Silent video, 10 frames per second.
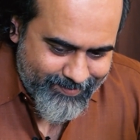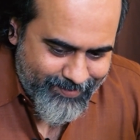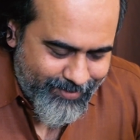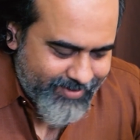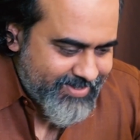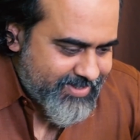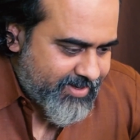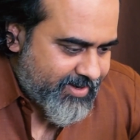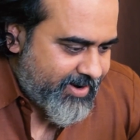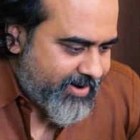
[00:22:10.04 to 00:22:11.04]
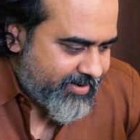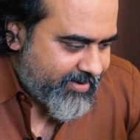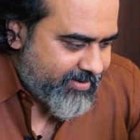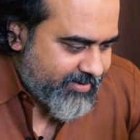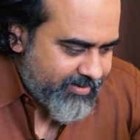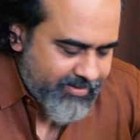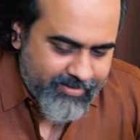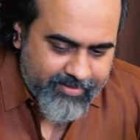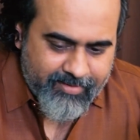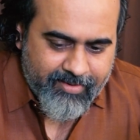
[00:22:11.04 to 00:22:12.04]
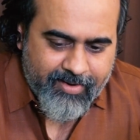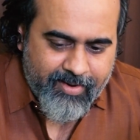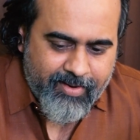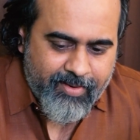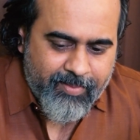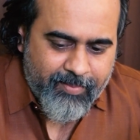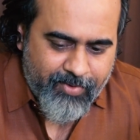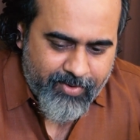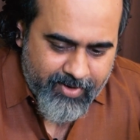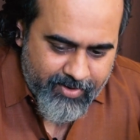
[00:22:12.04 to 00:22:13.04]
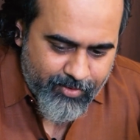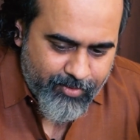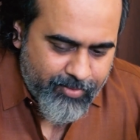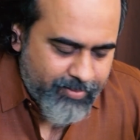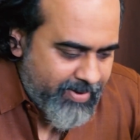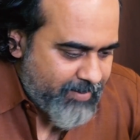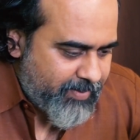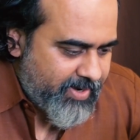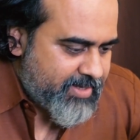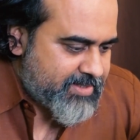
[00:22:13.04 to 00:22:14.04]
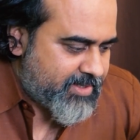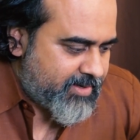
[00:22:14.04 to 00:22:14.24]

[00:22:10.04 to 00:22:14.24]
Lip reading: bought the chicken and brought it to my place,